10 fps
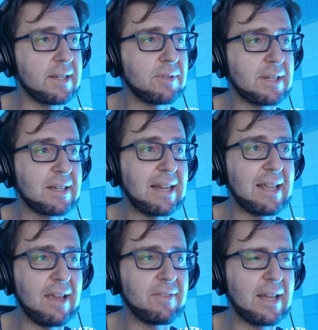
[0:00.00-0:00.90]
You can
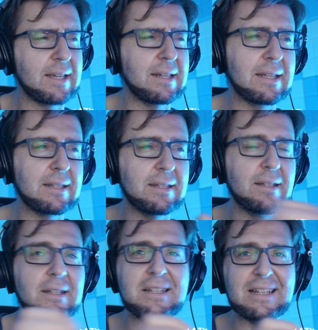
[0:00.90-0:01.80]
have like a little,
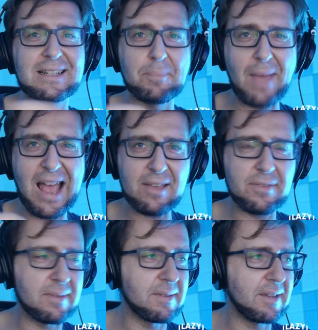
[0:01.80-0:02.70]
little
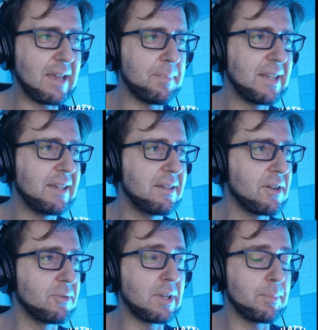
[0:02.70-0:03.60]
math happening here
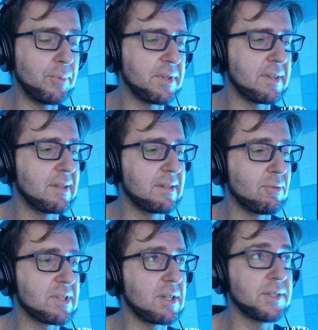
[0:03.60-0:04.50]
and you can put the
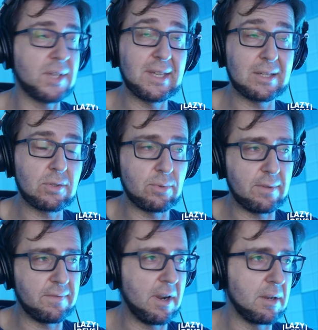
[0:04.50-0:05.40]
result into a
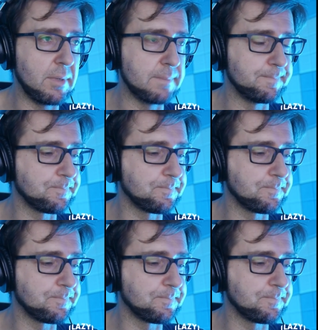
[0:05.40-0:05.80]
variable.